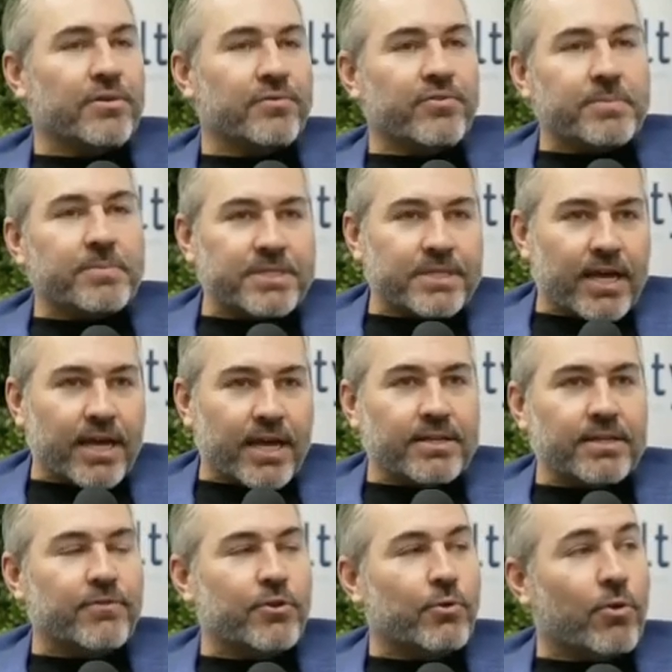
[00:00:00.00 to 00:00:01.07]
Where on the flip
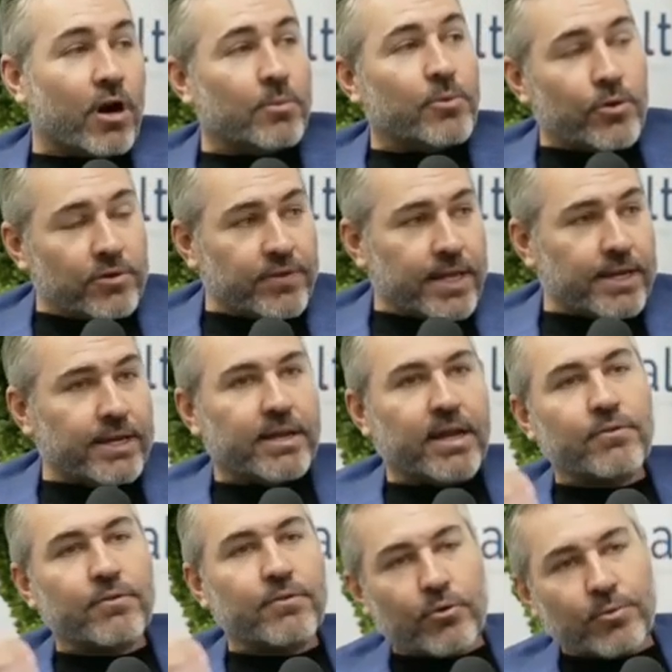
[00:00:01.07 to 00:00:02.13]
side, if you are motivated and
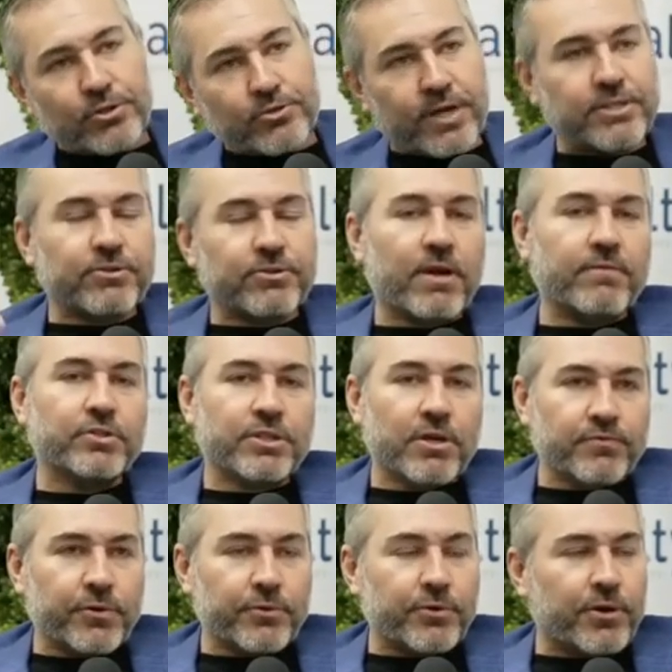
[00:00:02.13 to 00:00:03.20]
I have your home address or I have your
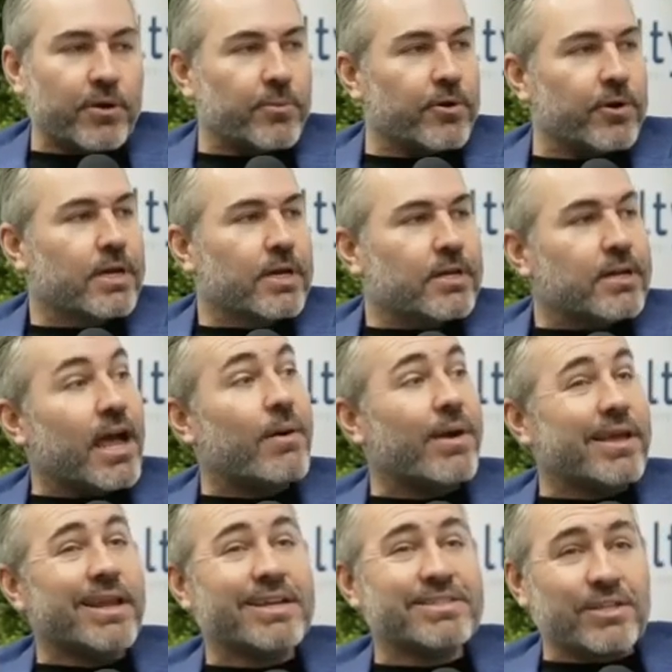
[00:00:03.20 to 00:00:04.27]
cell phone number,
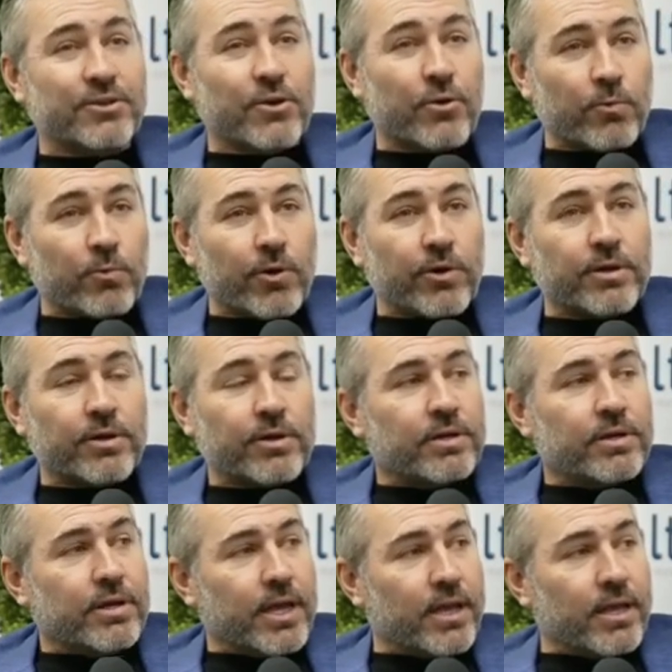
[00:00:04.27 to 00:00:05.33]
now I can actually go to work.
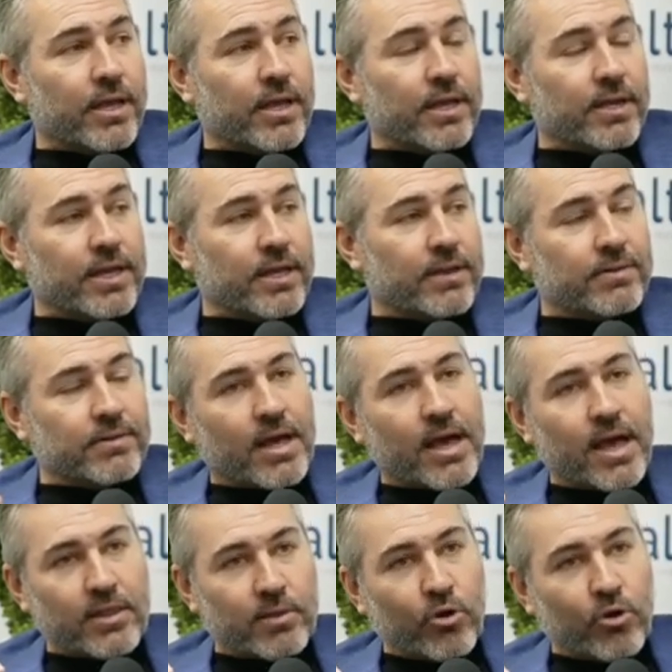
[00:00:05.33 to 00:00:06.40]
And again,
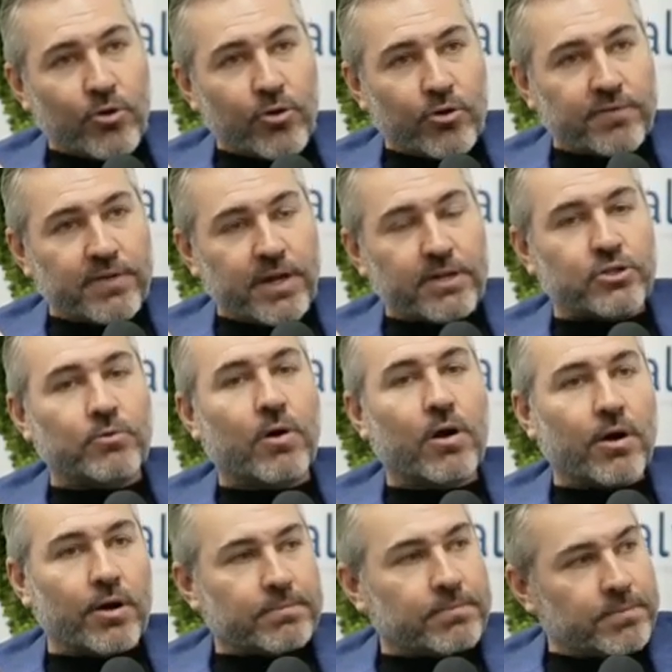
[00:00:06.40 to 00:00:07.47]
the more motivated
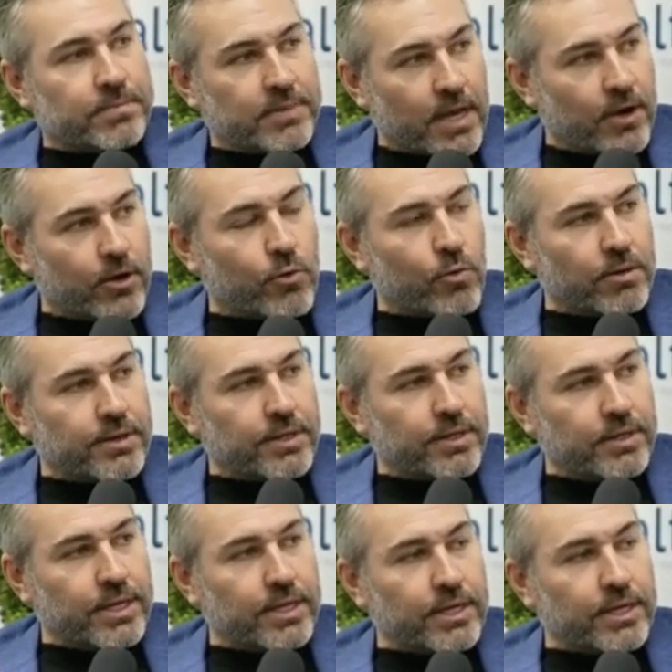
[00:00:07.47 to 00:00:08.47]
you are, the higher quality the